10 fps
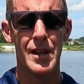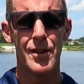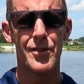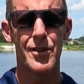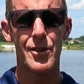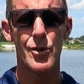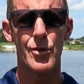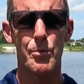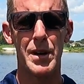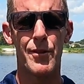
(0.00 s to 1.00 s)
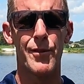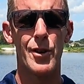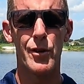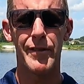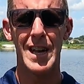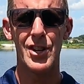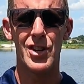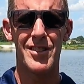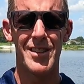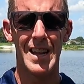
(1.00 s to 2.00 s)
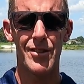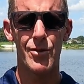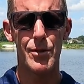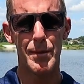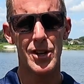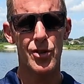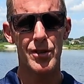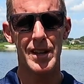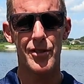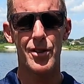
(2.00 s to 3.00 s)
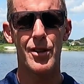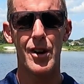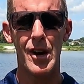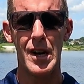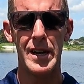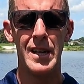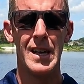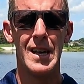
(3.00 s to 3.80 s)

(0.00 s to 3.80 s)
there's a little bell for notifications next to it. Make sure that's turned on.